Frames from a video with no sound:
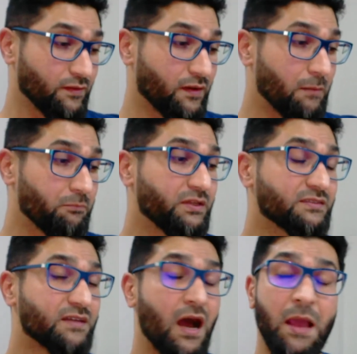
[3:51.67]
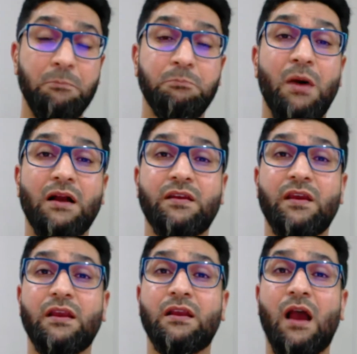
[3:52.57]
the companies are
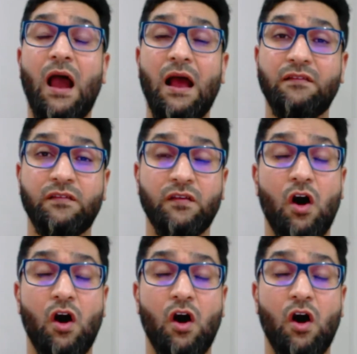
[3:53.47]
embarking and